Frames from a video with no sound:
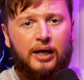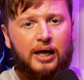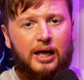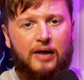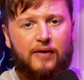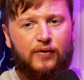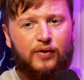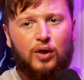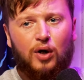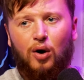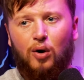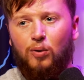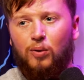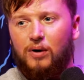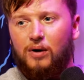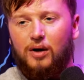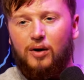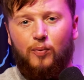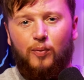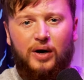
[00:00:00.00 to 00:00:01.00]
even though
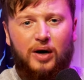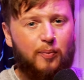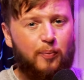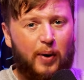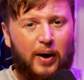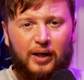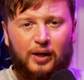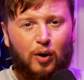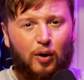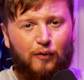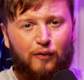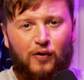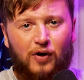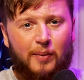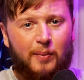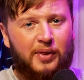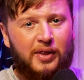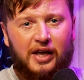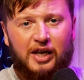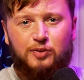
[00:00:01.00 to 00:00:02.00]
we didn't pay a lot for
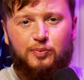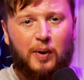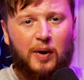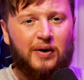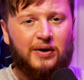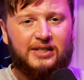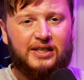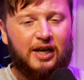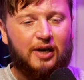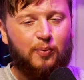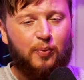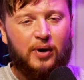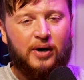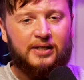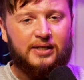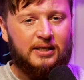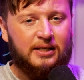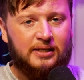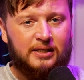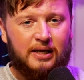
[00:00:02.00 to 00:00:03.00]
him and the experience that he
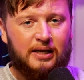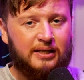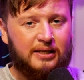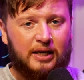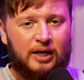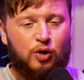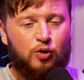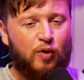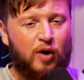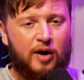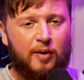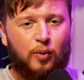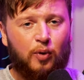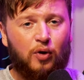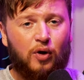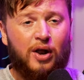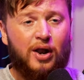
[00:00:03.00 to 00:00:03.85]
brings is incredible.